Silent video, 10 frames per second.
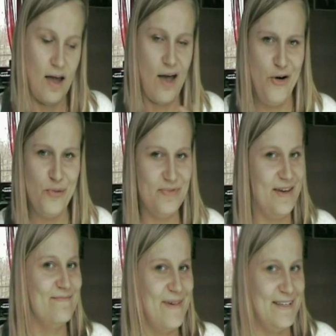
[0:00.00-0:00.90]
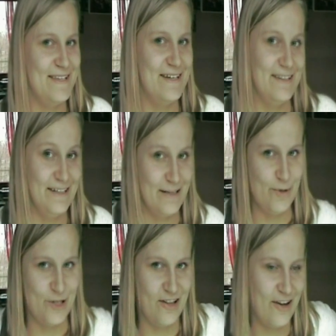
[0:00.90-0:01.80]
I hope that makes it a little
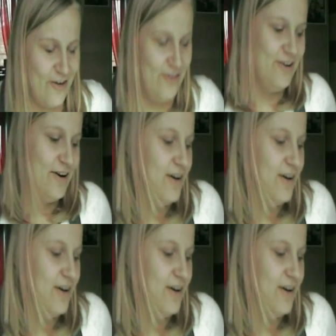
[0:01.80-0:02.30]
bit clearer.